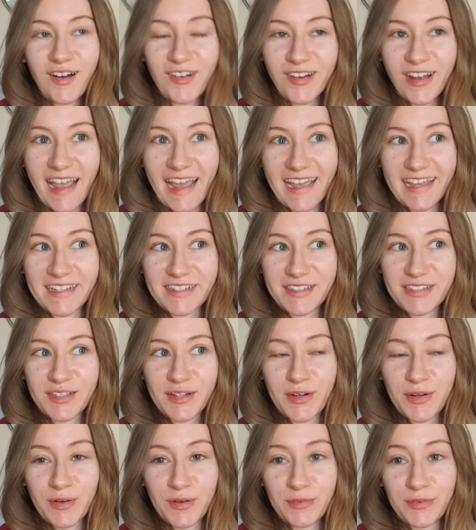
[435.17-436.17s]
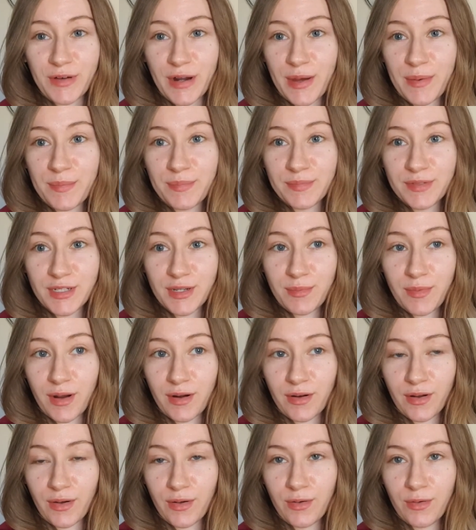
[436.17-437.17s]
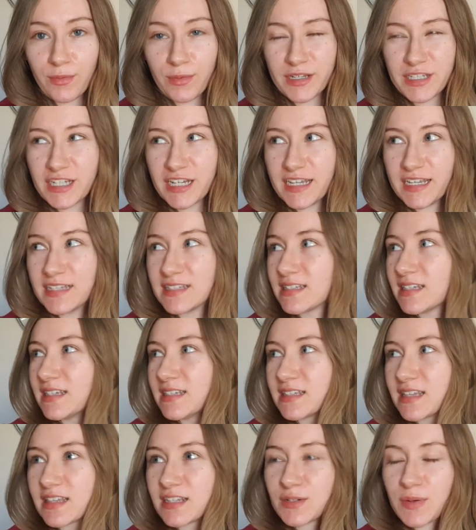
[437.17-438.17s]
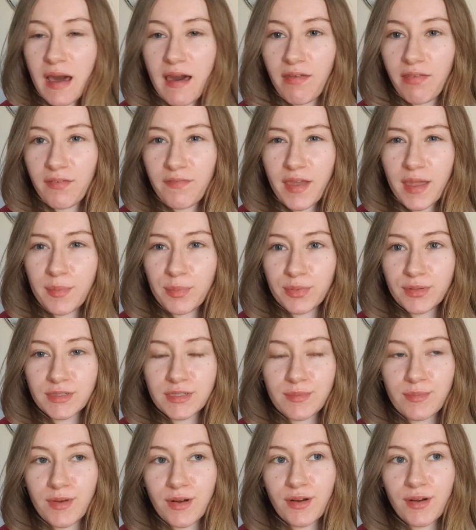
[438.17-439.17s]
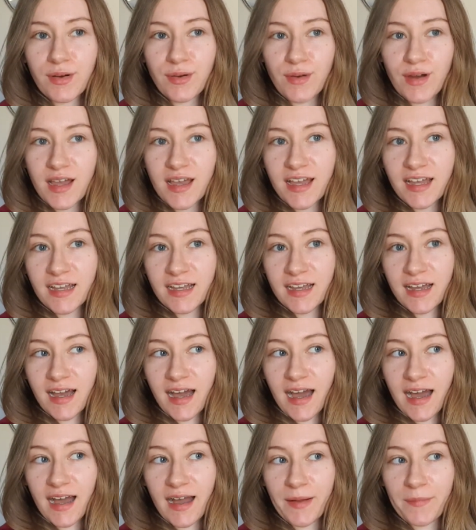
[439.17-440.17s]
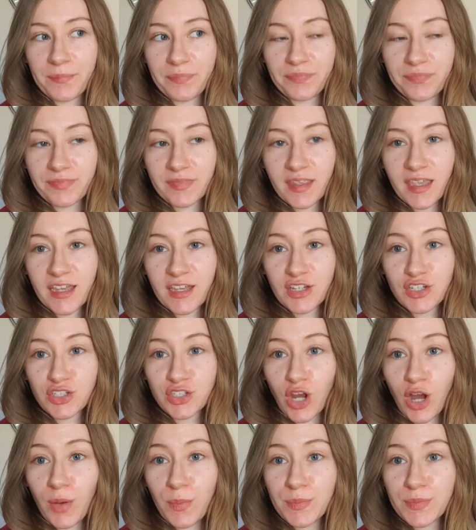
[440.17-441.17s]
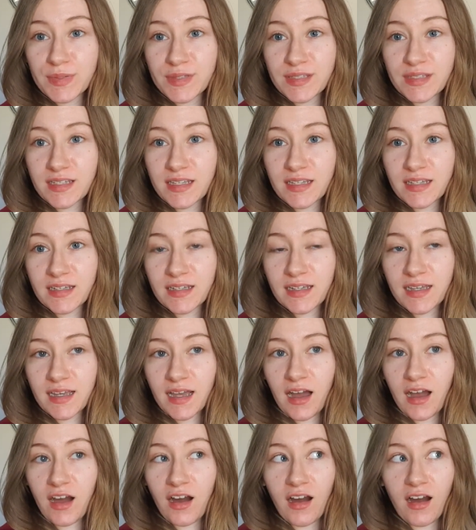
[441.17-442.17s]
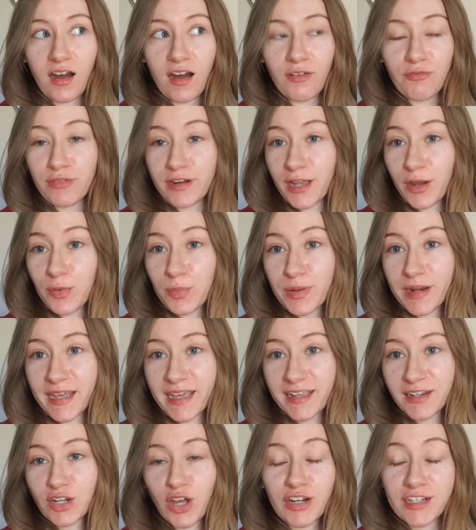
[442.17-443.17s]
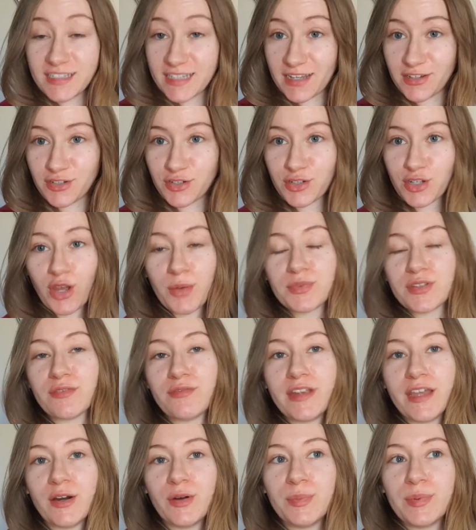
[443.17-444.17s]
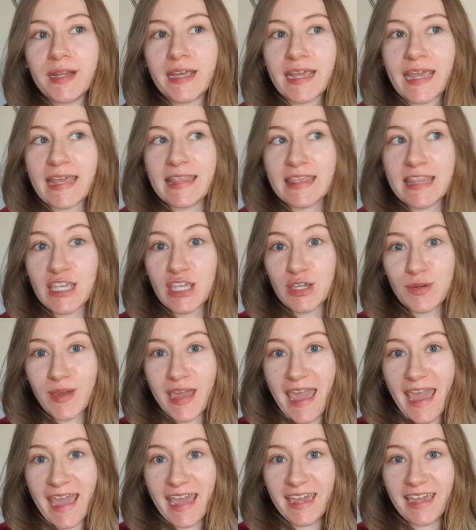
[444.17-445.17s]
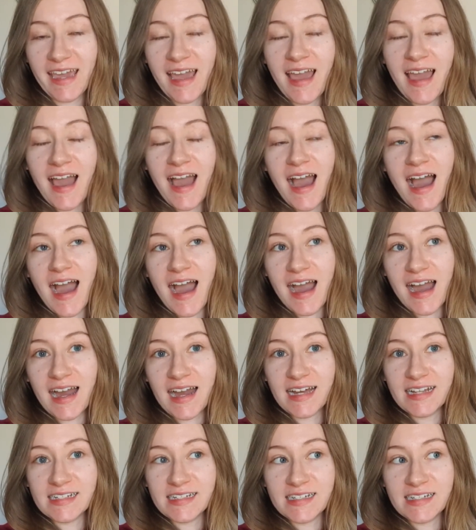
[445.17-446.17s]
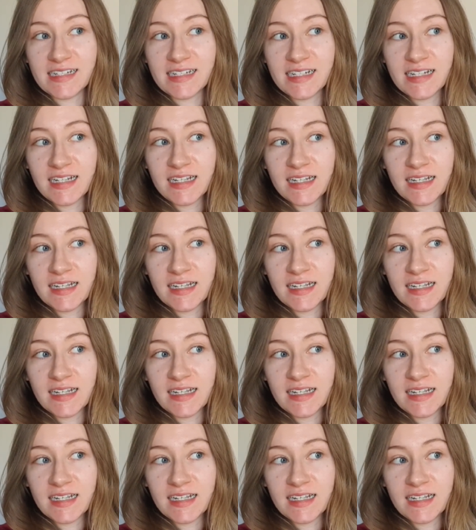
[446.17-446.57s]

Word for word: Okay, so from tomorrow, which is it the 12th of April tomorrow? Shops are reopening, non-essential shops are reopening in the UK, and